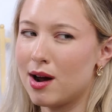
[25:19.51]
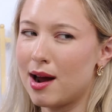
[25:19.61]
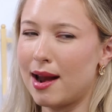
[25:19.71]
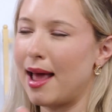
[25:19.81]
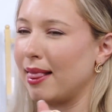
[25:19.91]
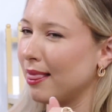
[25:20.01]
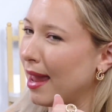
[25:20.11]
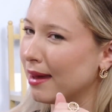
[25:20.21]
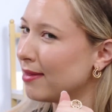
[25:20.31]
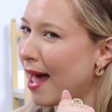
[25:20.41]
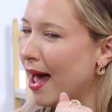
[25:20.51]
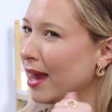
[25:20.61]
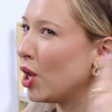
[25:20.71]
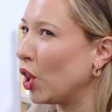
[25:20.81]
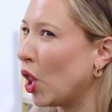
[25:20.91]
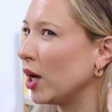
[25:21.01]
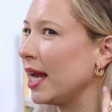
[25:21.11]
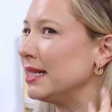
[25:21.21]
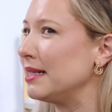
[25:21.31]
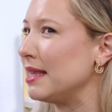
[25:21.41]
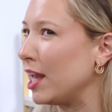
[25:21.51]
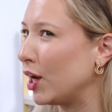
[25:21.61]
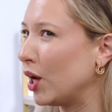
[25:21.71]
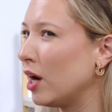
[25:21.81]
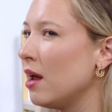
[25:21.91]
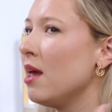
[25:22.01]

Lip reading: and I like that, and elongates the ear.